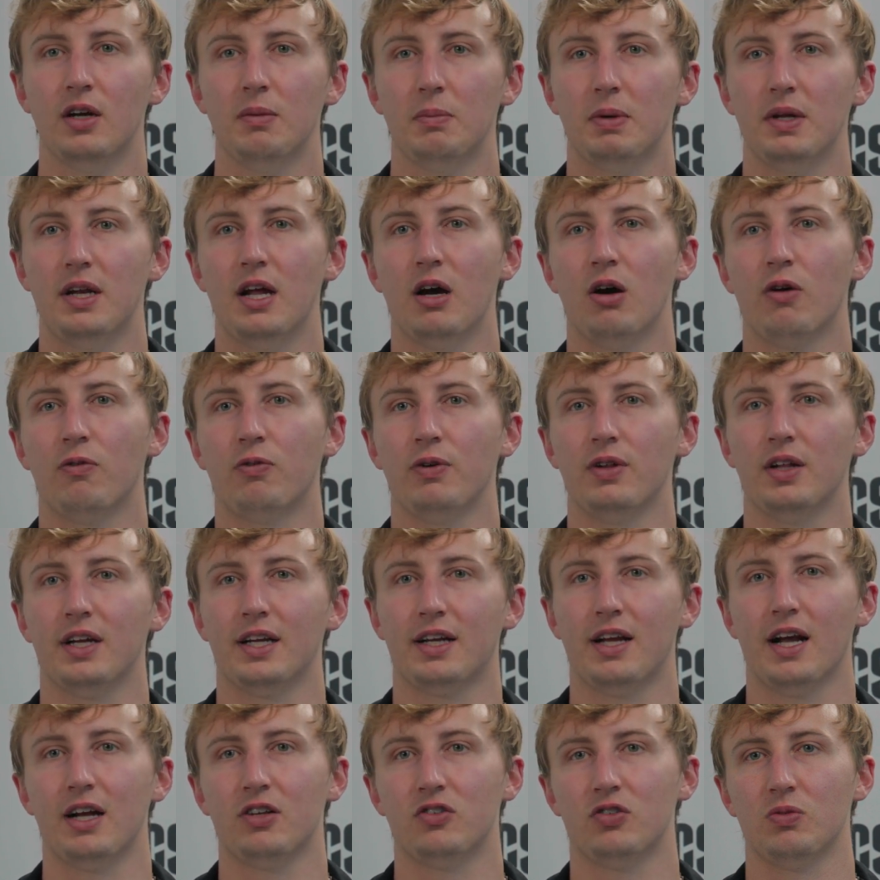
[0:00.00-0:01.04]
But now if we
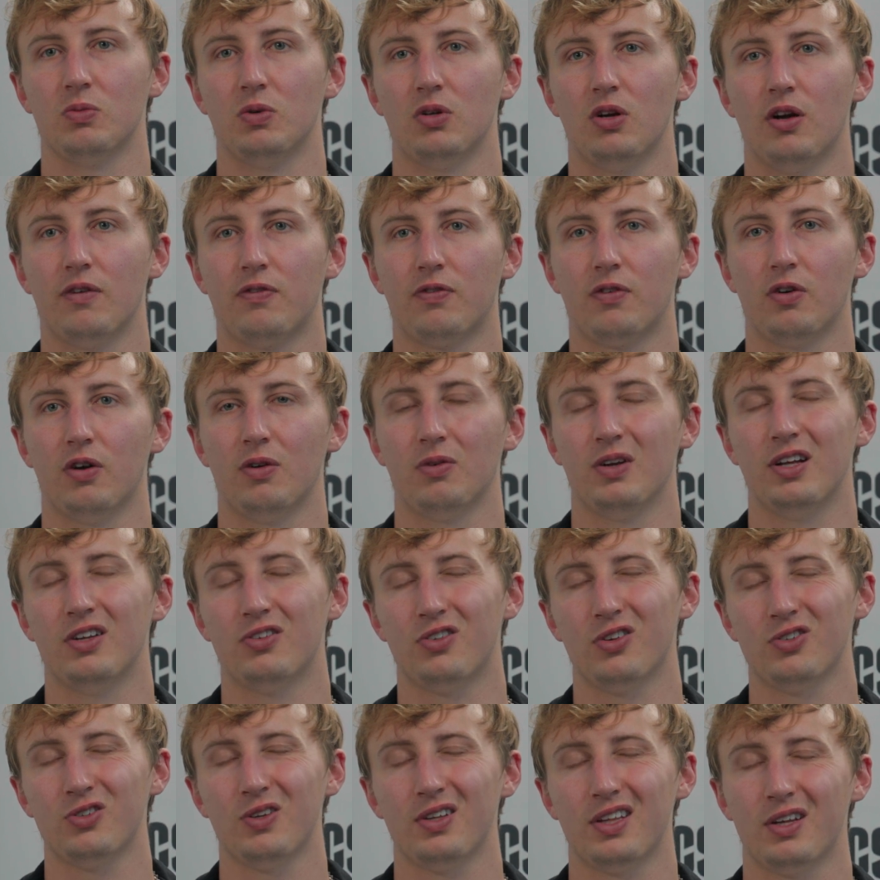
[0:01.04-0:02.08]
like catch someone off guard,
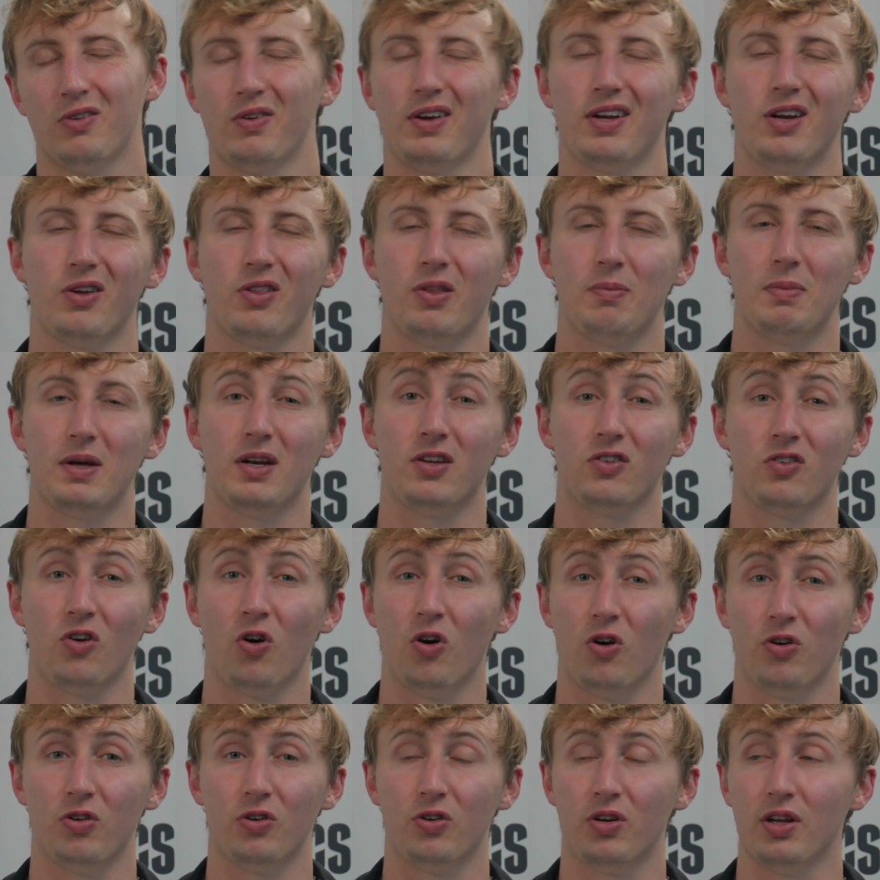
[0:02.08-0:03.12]
it's also I think right now the meta's
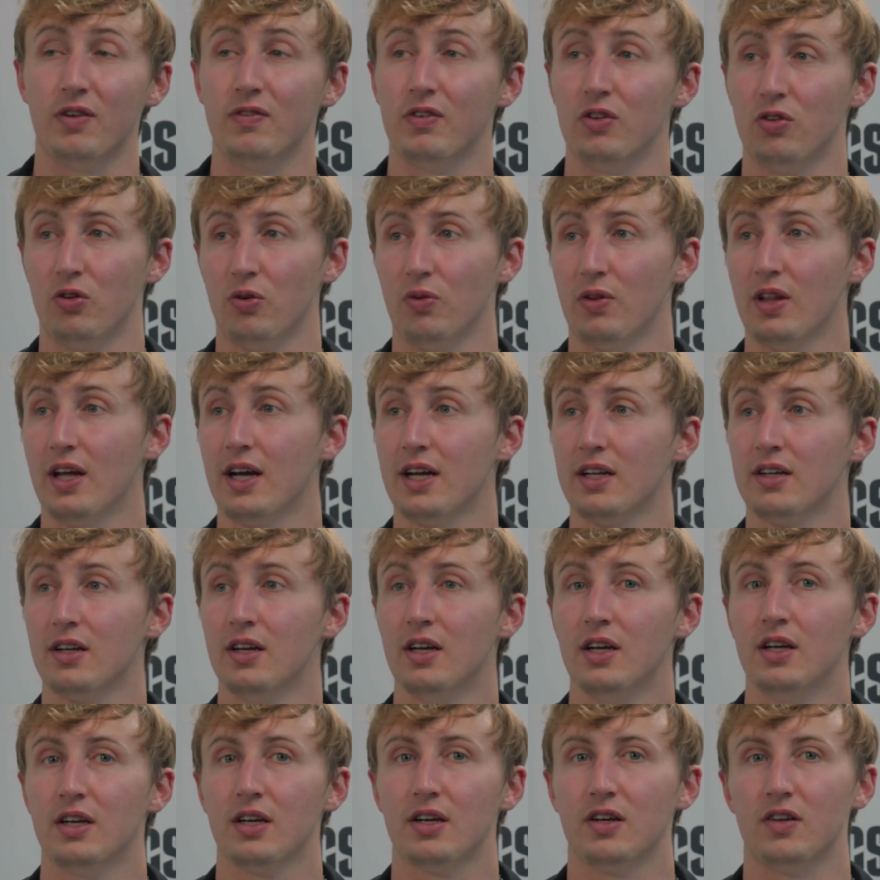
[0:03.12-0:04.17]
harder to even do that
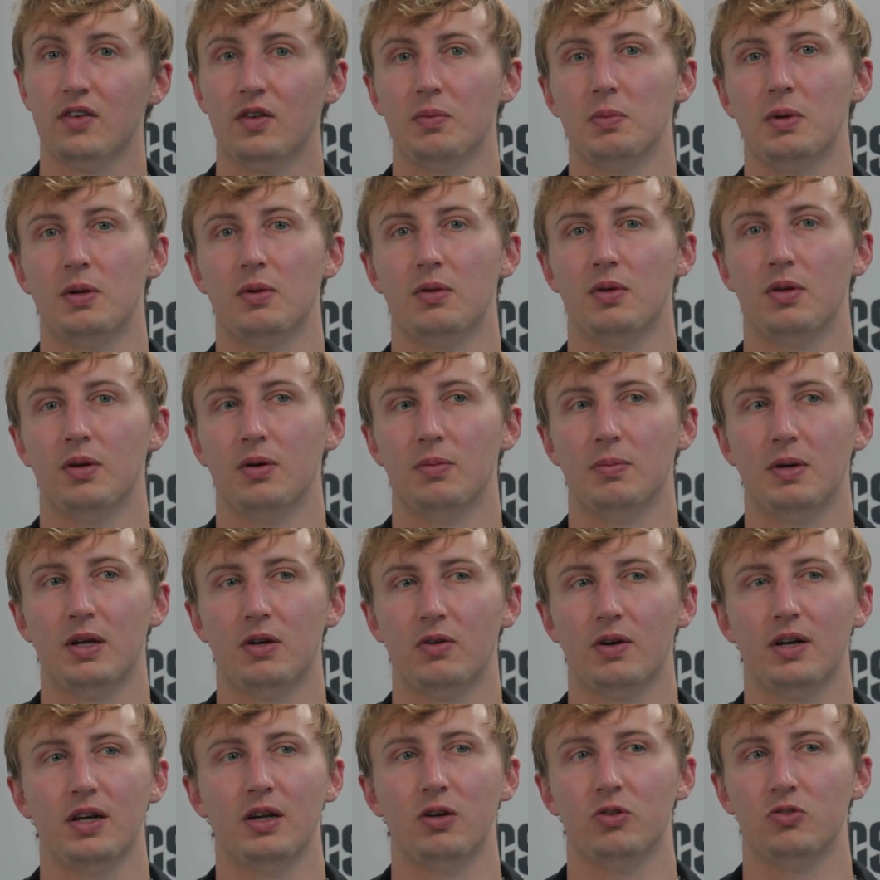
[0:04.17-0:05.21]
because the
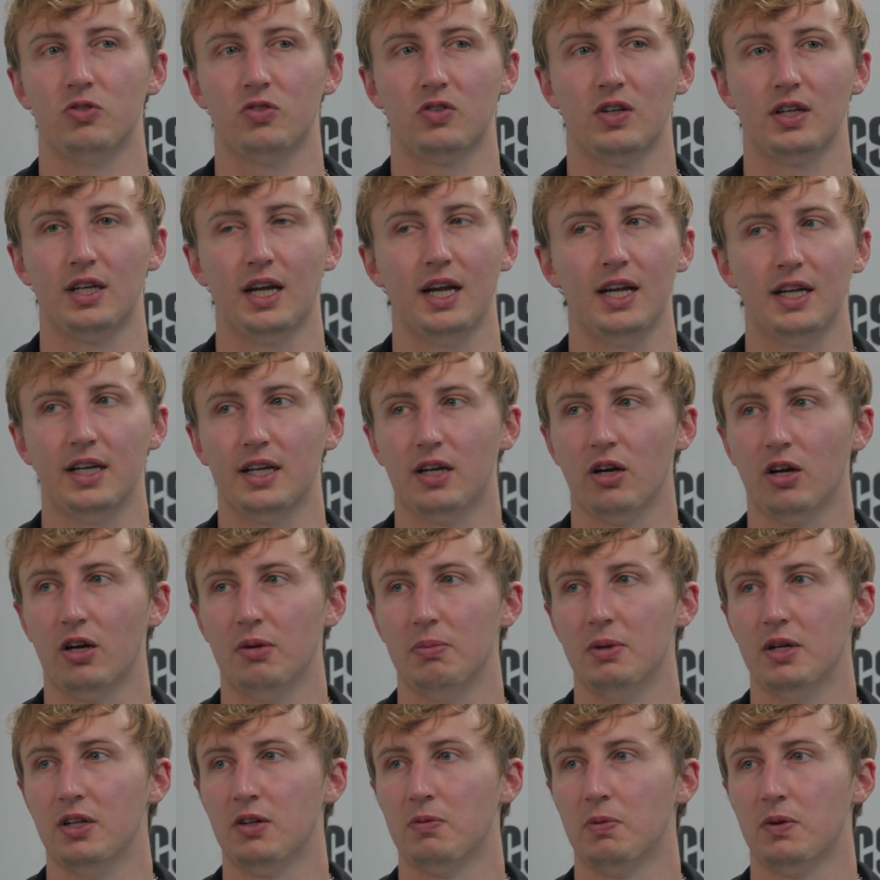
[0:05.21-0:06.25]
meta right now is just like 80 carry
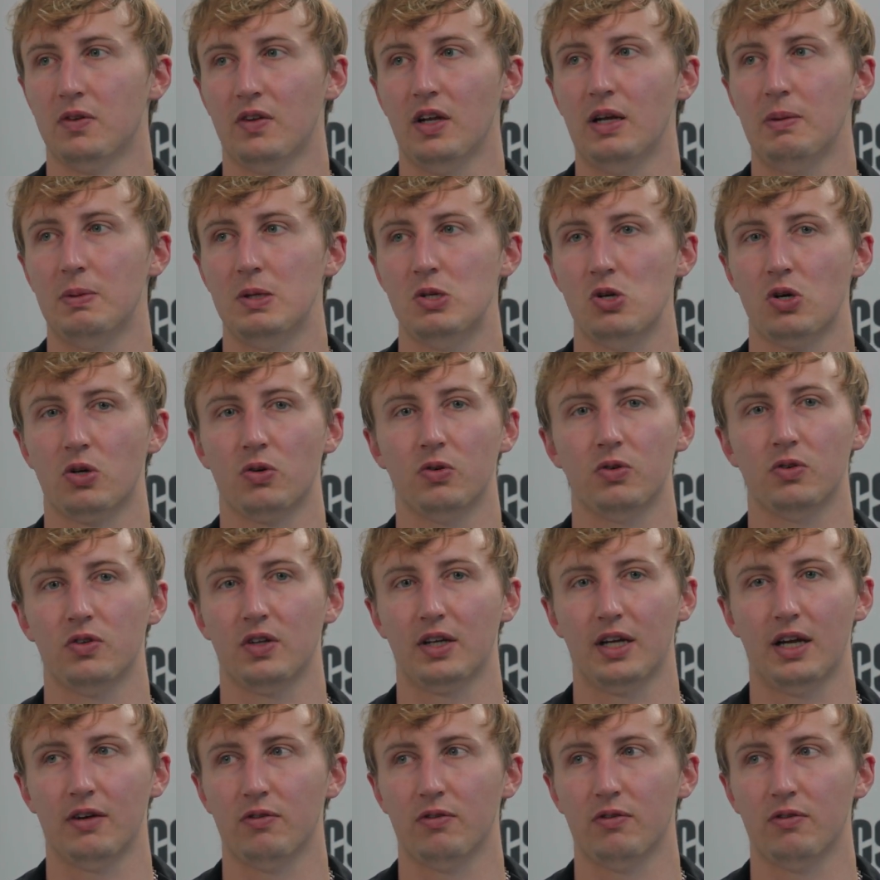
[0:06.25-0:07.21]
mids plus AP jungles like